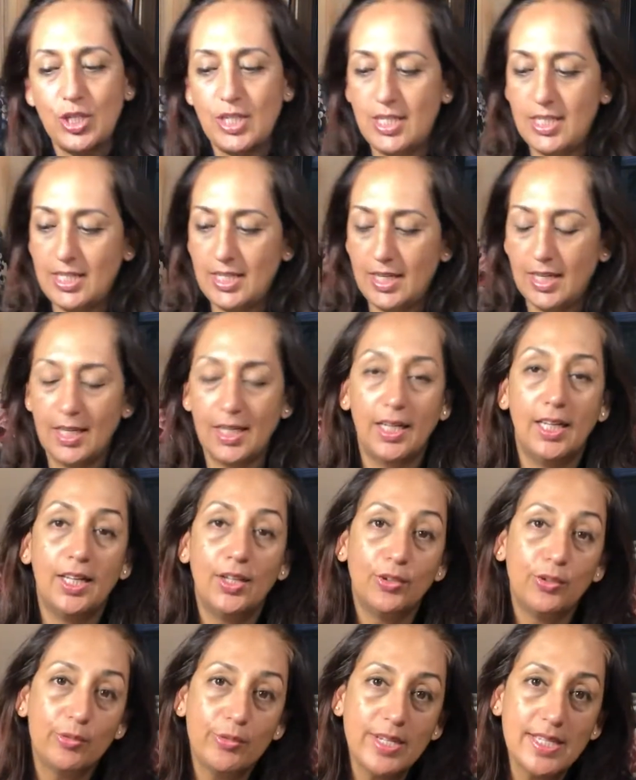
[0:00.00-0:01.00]
it here?
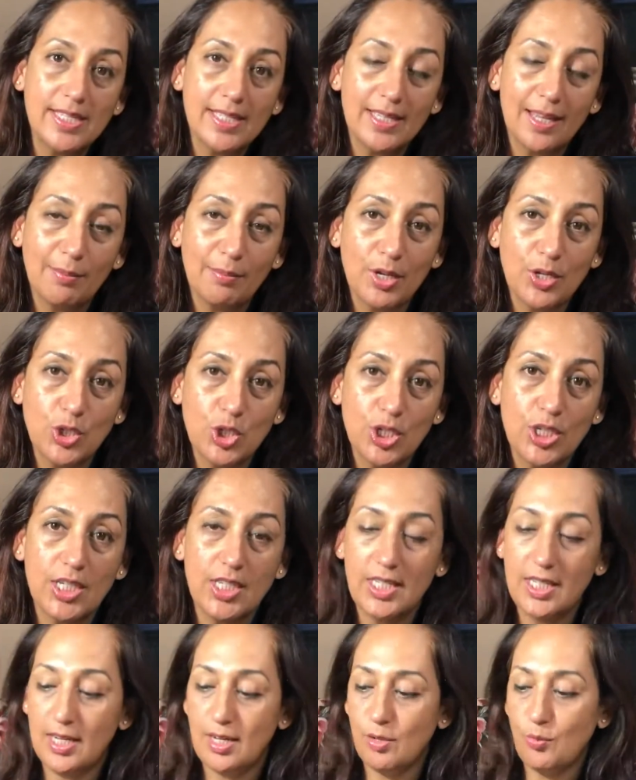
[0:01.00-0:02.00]
The reason I mentioned it
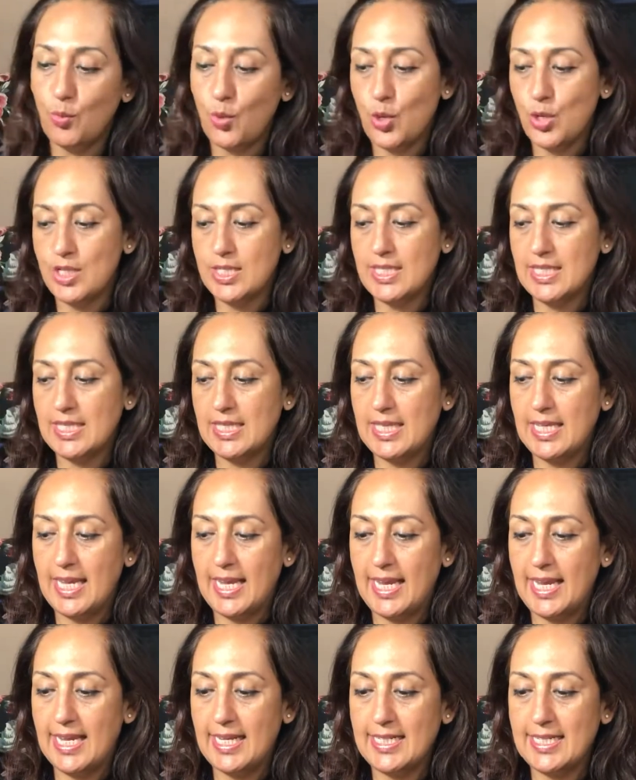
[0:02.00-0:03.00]
here was
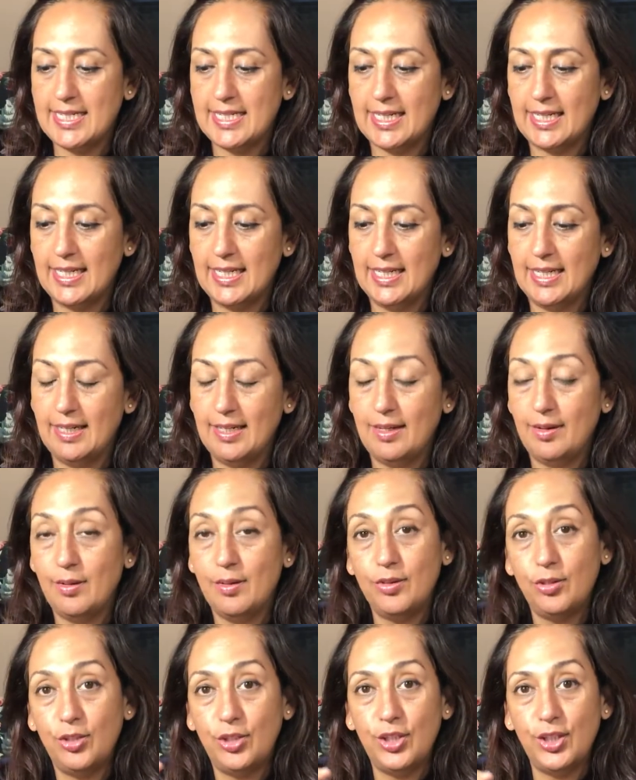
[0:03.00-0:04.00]
that
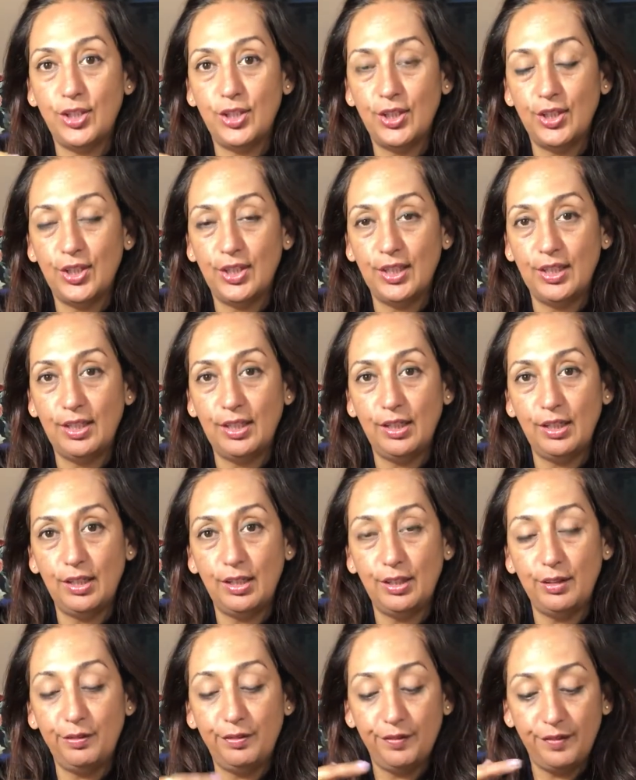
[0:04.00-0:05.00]
the
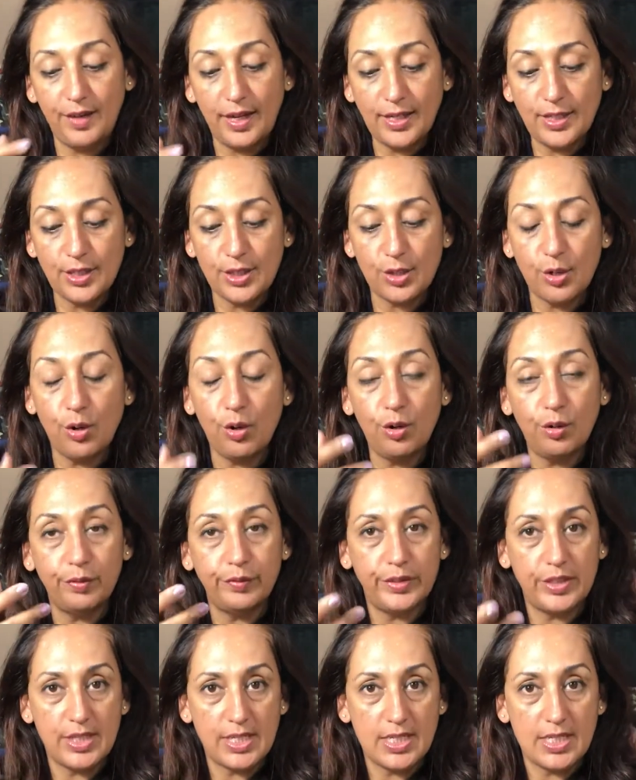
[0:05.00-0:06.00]
effect of
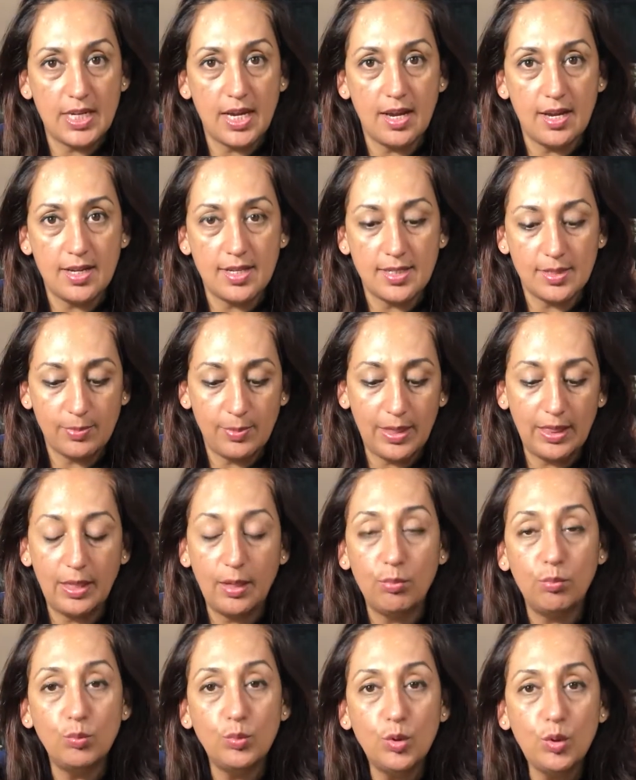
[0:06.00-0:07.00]
the stars when they
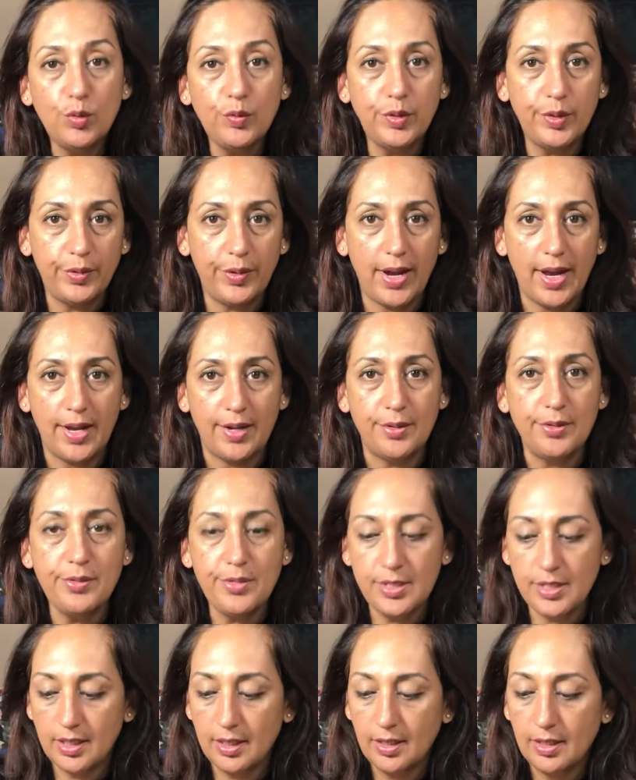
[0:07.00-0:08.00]
move
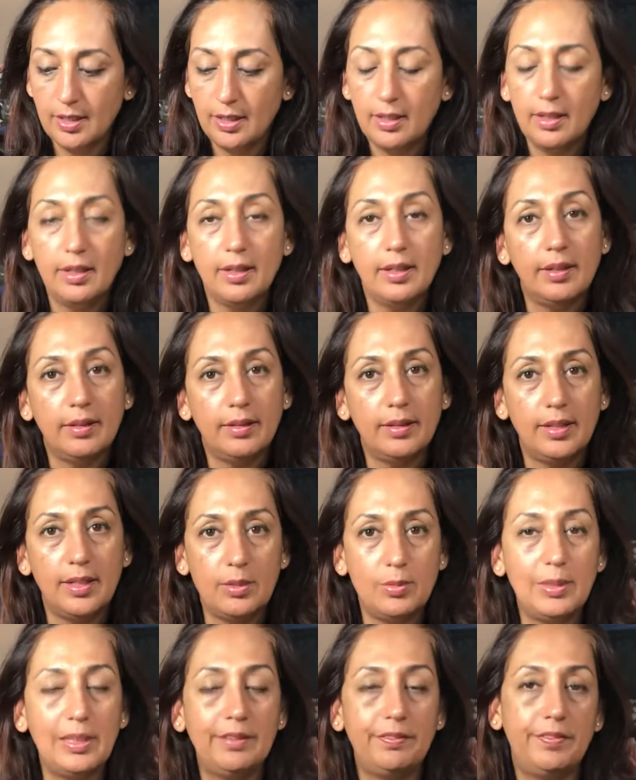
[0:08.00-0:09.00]
around, it
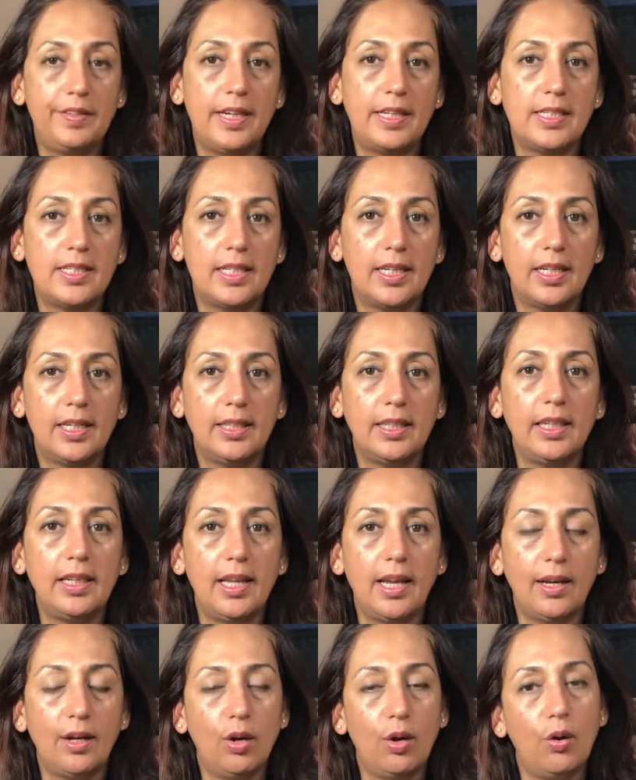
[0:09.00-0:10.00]
will affect the
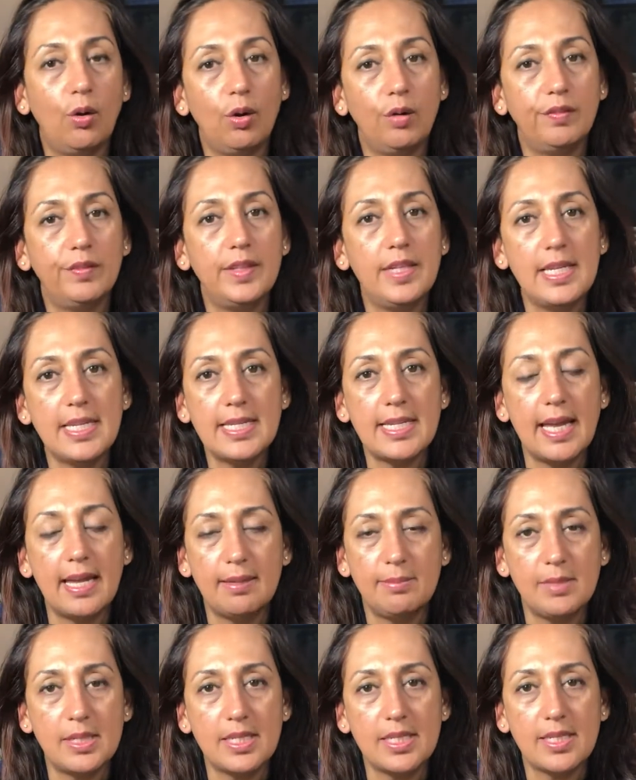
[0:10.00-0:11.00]
luck of these
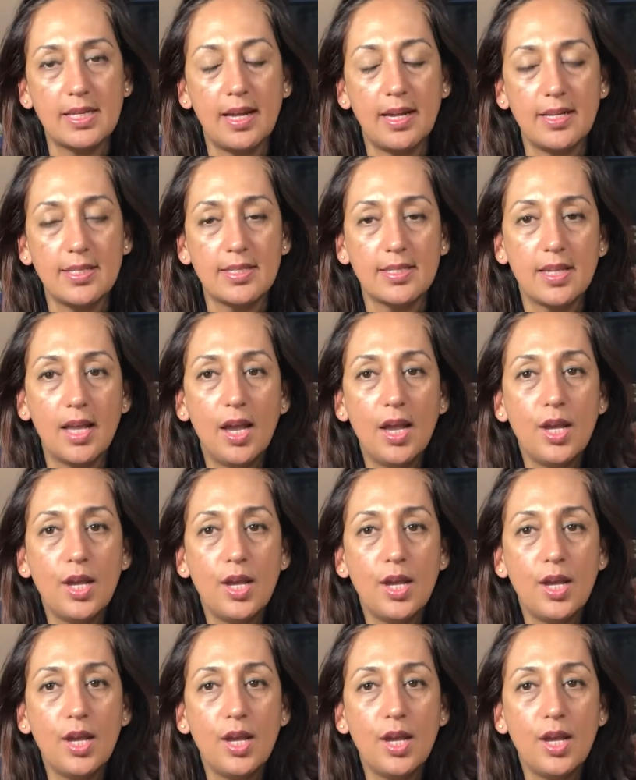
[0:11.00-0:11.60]
animal signs.